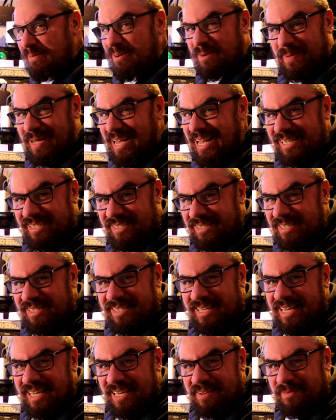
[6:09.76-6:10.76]
I've got my hands in the
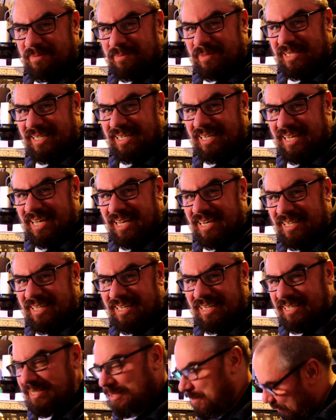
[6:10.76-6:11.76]
tank, if I'm cleaning
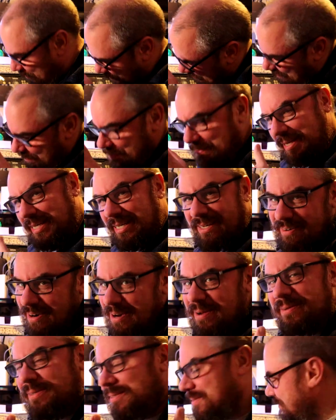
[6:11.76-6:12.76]
anything, he's always up and
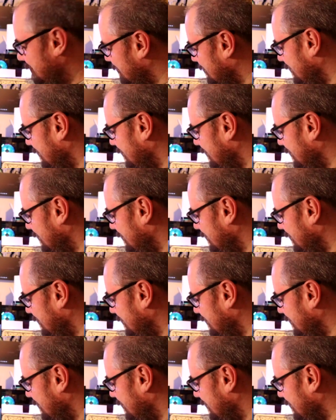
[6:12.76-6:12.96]
around,